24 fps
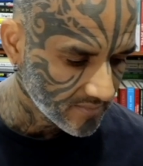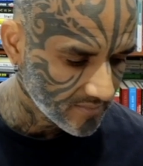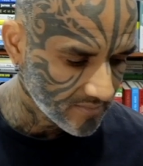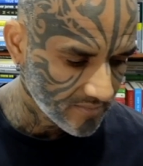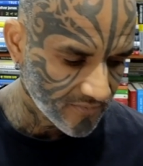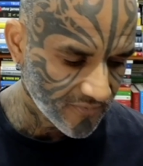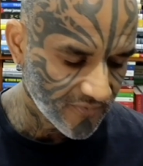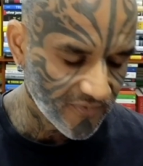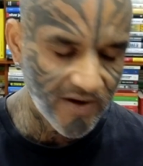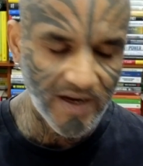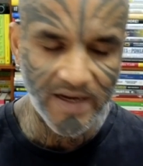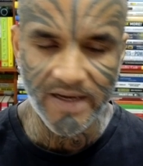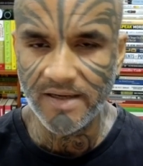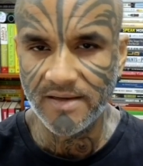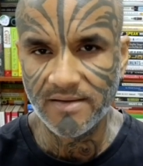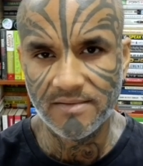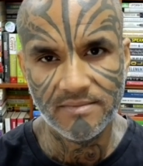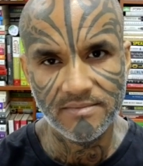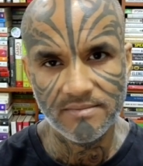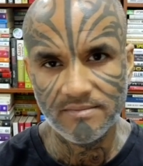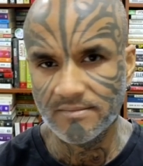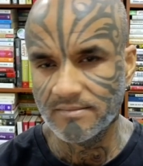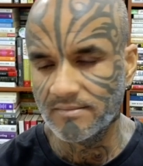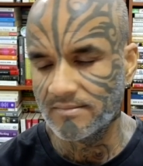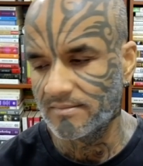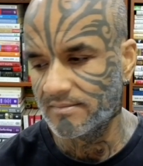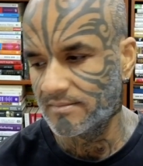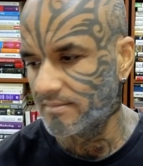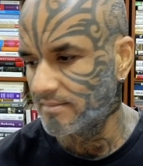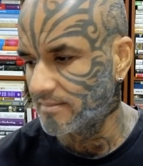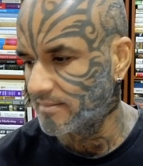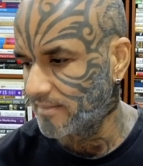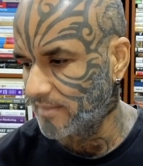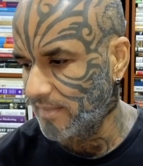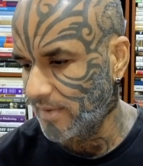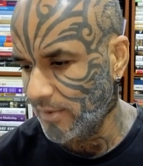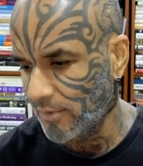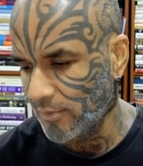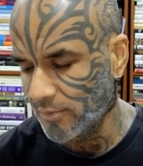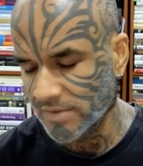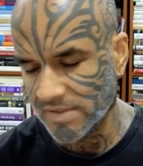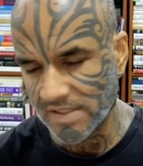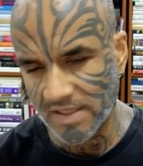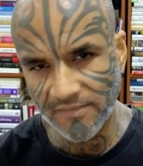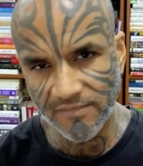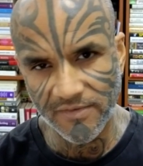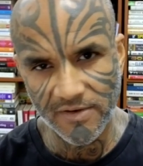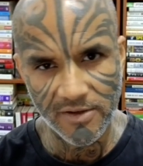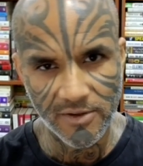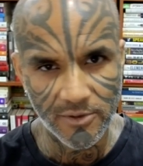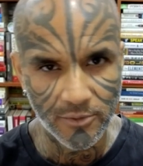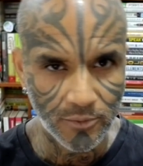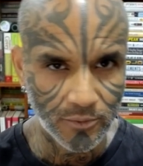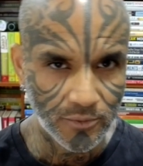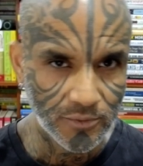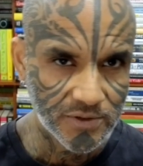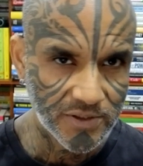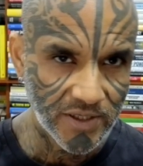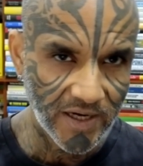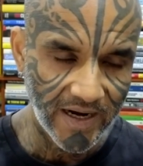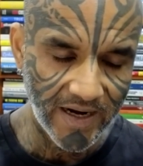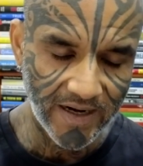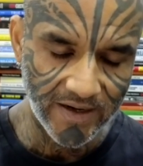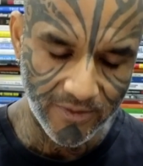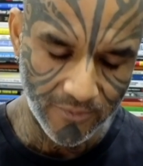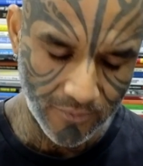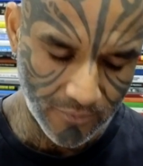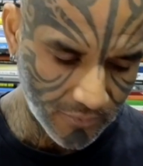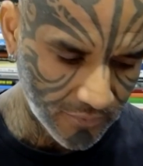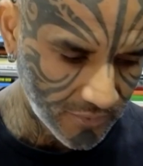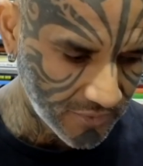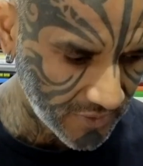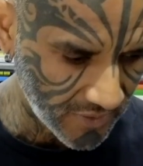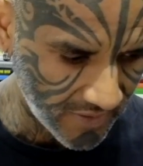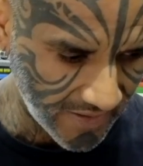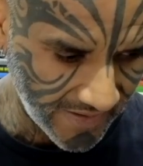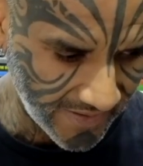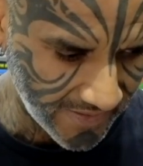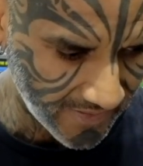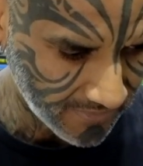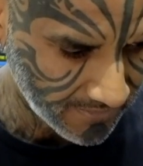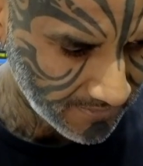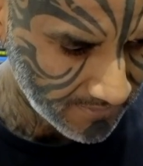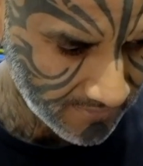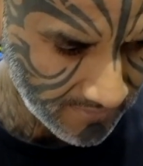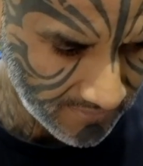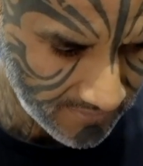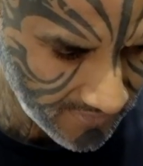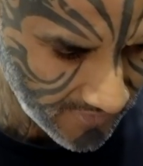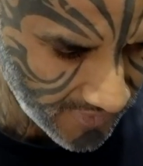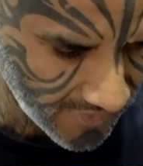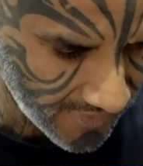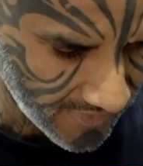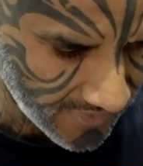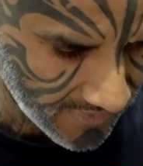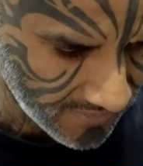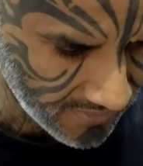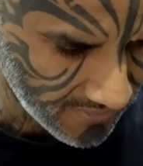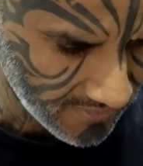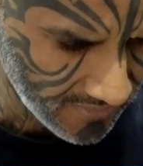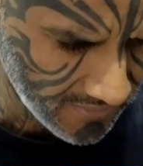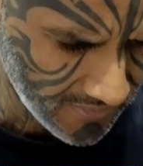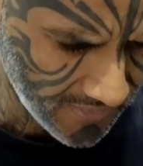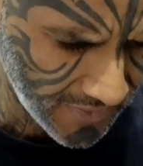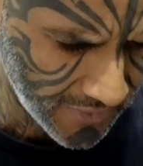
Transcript: fine. You suffer, you lose your hand, you lose your leg, you